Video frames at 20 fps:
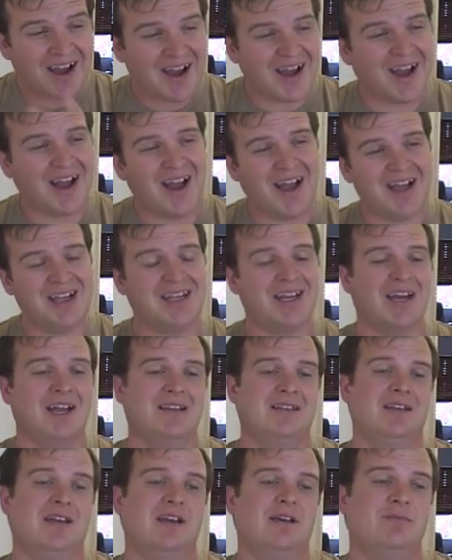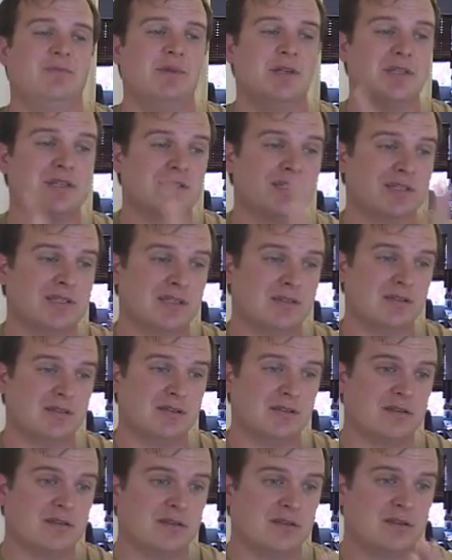I got that, but still,
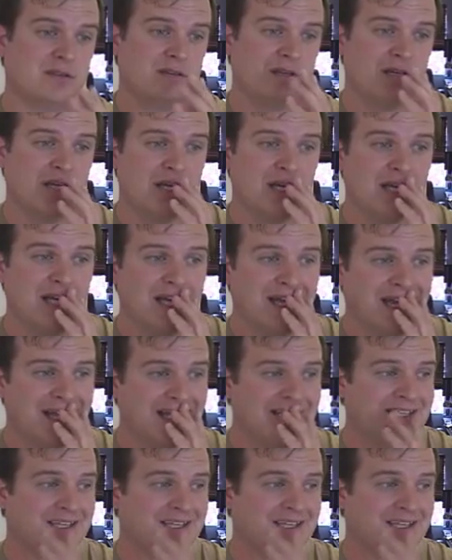at